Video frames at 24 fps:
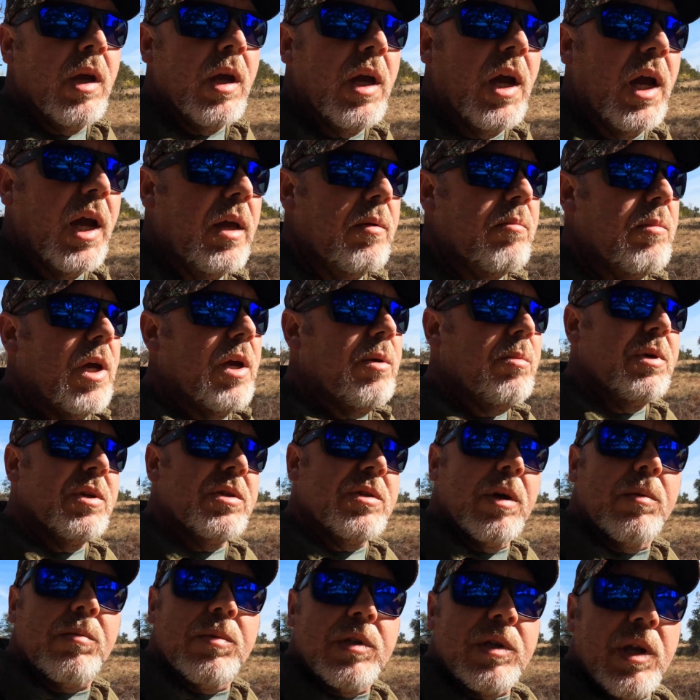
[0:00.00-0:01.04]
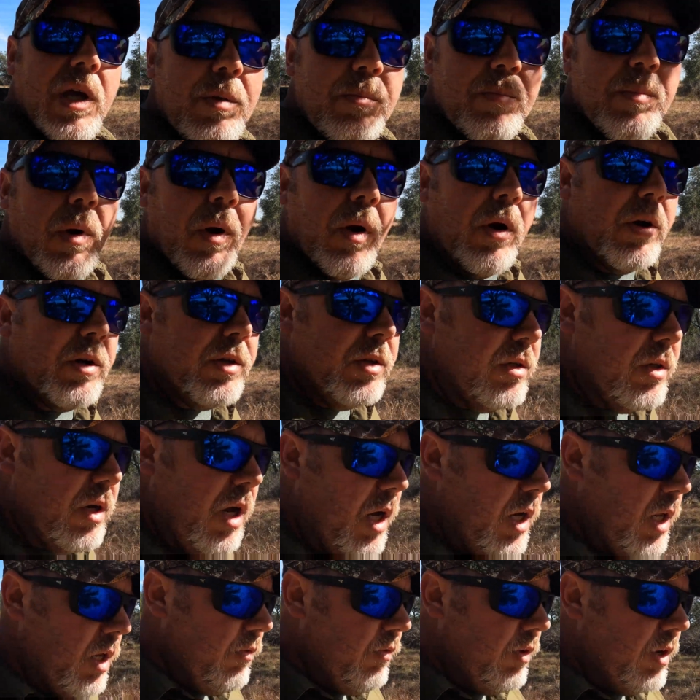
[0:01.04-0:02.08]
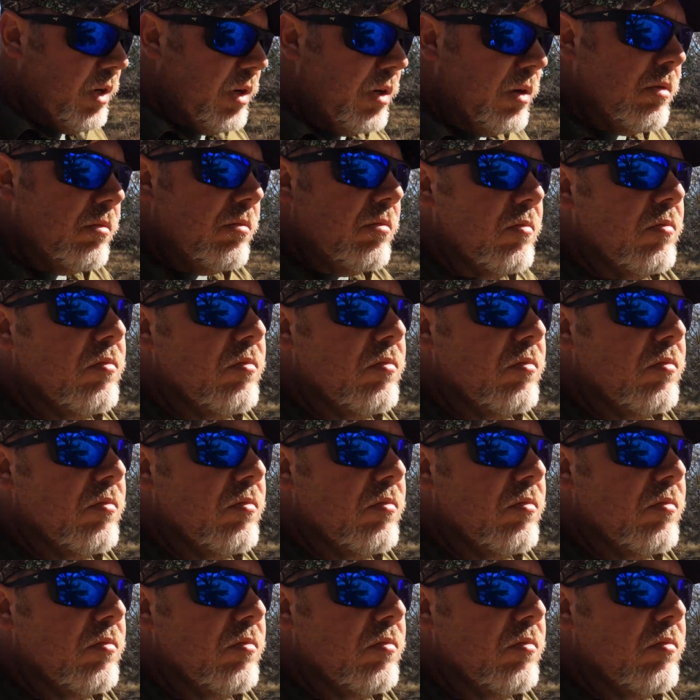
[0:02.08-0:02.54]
and maybe some state parks, and not even